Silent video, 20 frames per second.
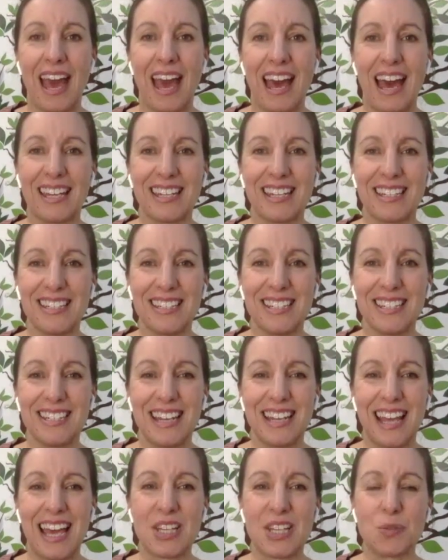And
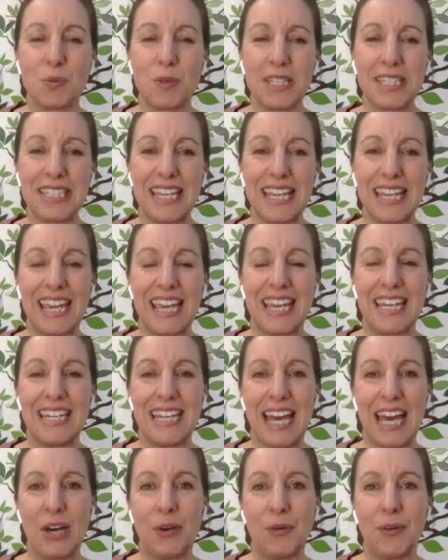as we sit here
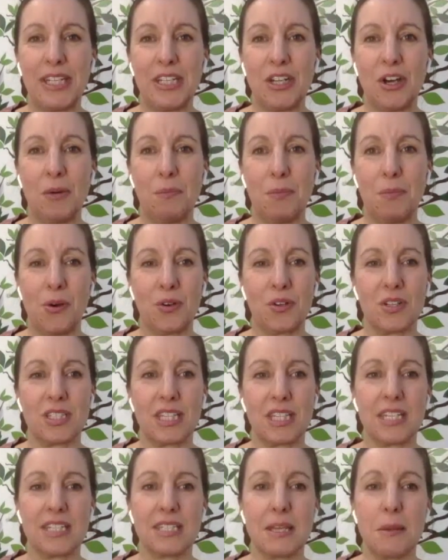now in our
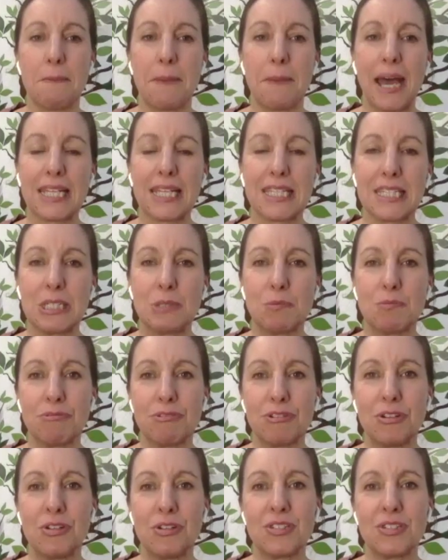boxes, battered,
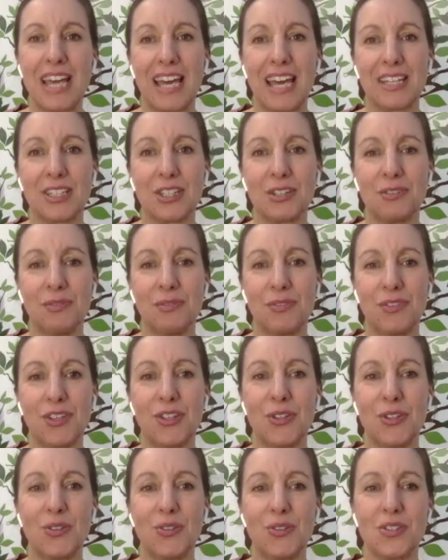bruised, and
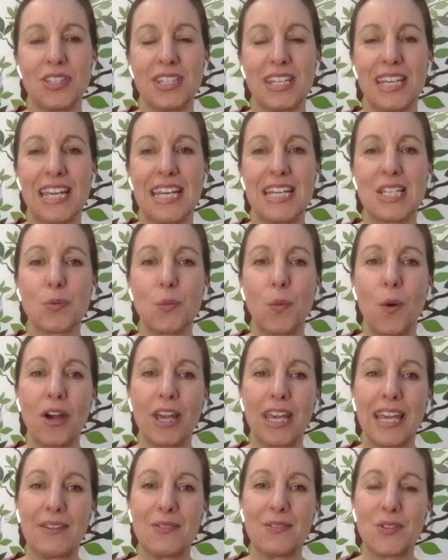confused, it's
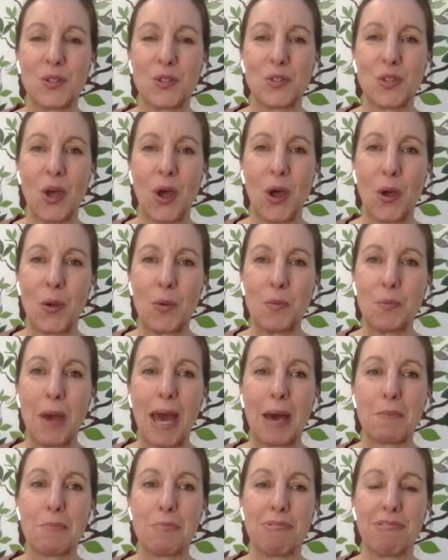what gives us hope
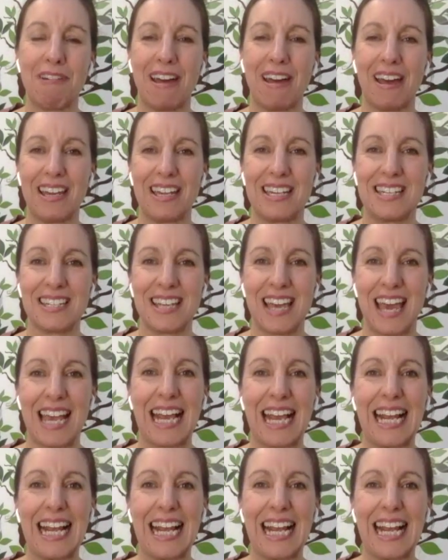and pride, a